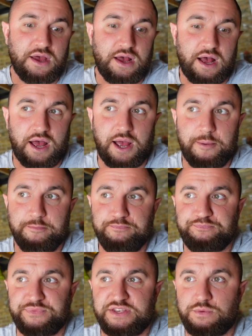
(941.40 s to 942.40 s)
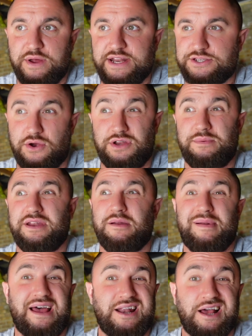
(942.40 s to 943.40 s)
It's one that's only been in
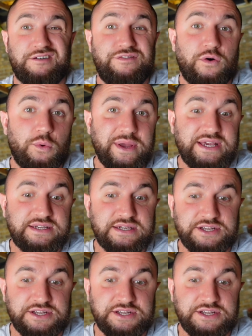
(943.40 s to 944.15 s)
the plan like 4 weeks.